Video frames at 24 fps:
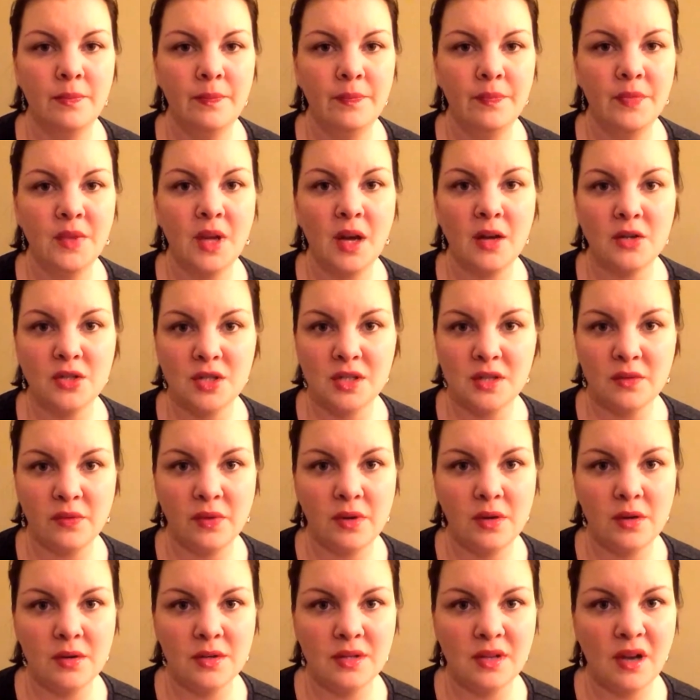not just for
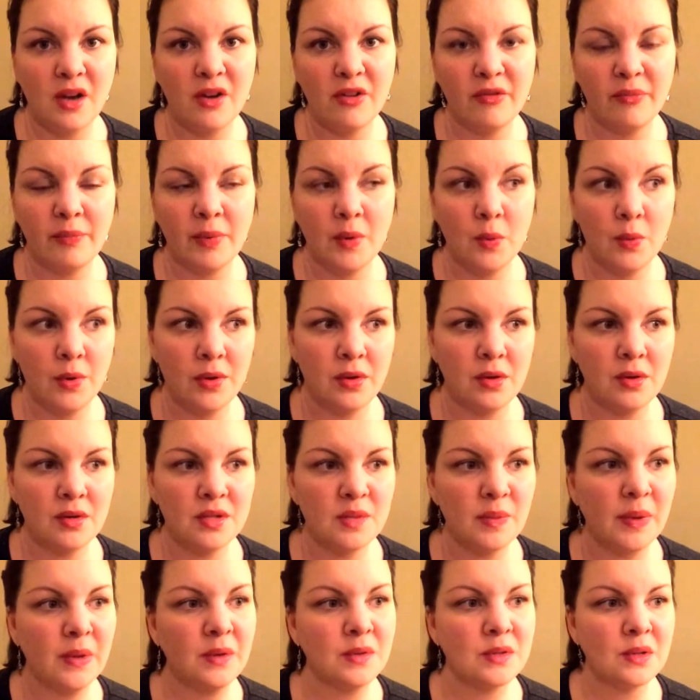yourself, but with your
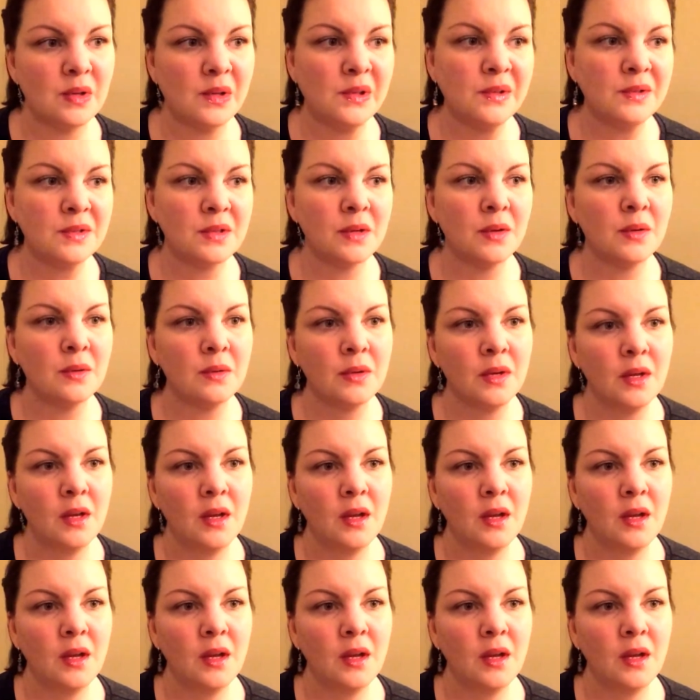spouse also.